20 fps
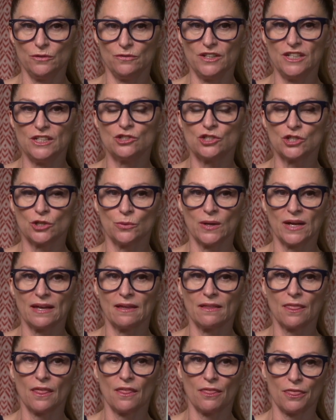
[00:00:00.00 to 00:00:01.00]
doing
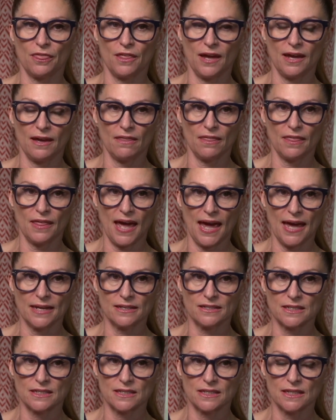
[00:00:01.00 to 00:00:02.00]
the thing
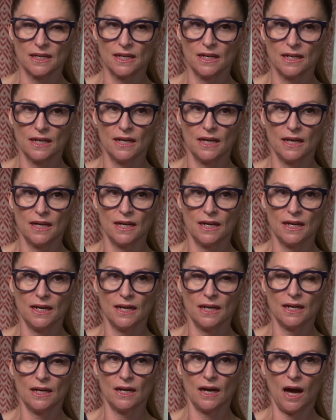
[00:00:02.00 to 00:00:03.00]
that
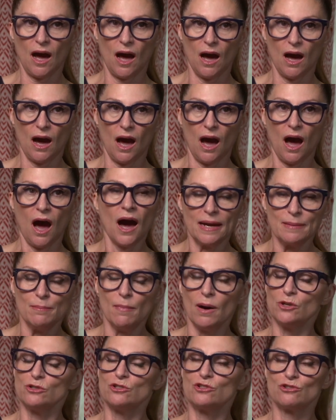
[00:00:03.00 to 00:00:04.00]
I
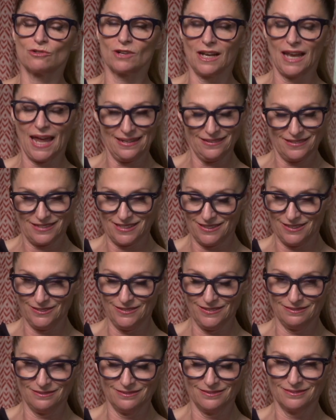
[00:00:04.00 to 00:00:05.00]
most relate to
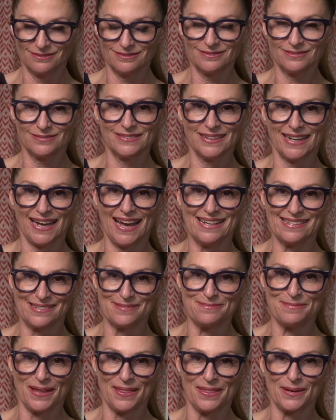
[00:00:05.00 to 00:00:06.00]
as a
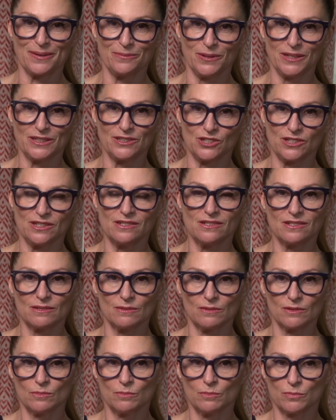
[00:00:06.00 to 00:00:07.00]
mother, which is
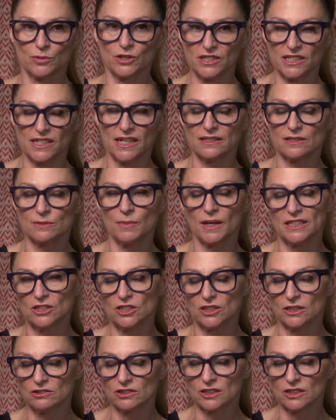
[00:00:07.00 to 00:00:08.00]
protect my children.